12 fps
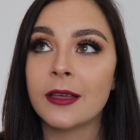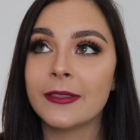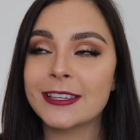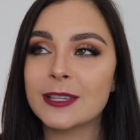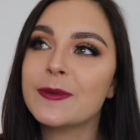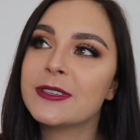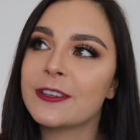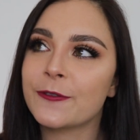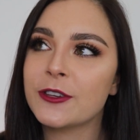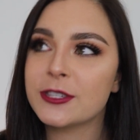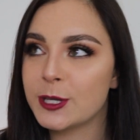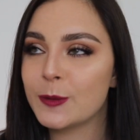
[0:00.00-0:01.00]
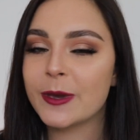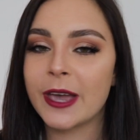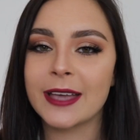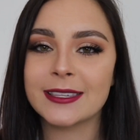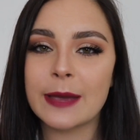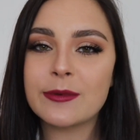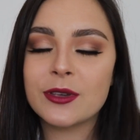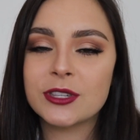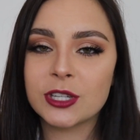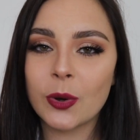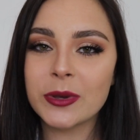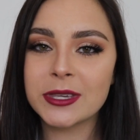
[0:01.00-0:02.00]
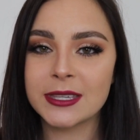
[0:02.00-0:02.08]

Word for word: This will be different too because I'm used to going